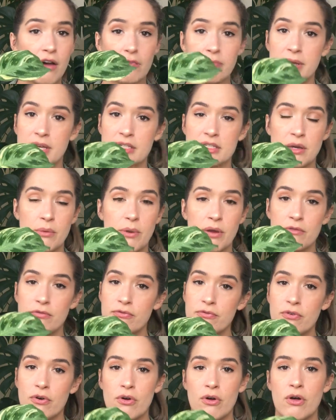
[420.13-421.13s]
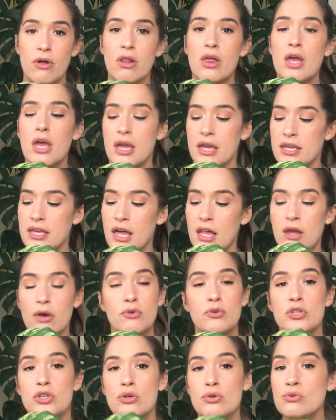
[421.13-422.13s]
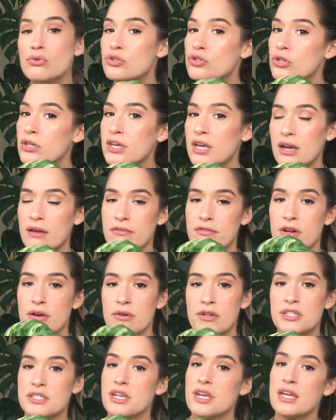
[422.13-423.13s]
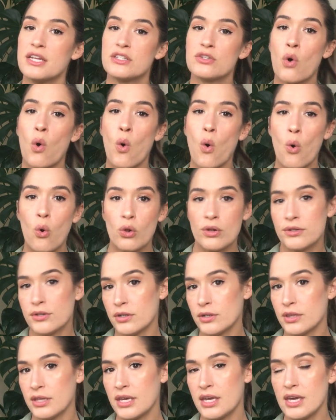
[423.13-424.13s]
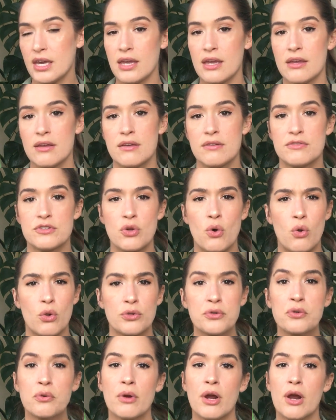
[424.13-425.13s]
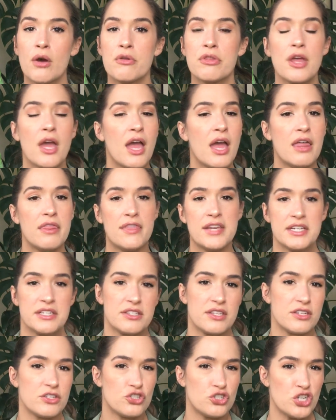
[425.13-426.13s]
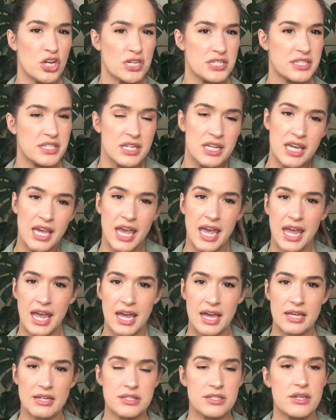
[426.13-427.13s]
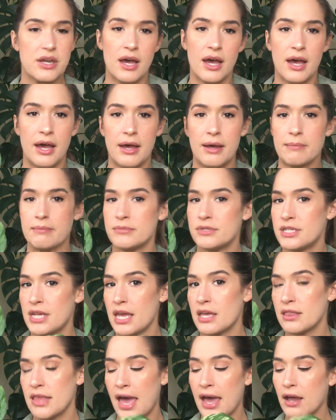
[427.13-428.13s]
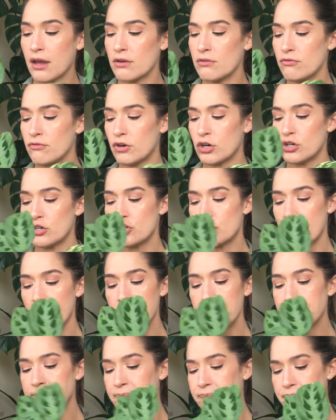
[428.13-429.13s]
off because they went full yellow. Usually I've noticed it's older leaves, old growth, things that just can't take that conversion.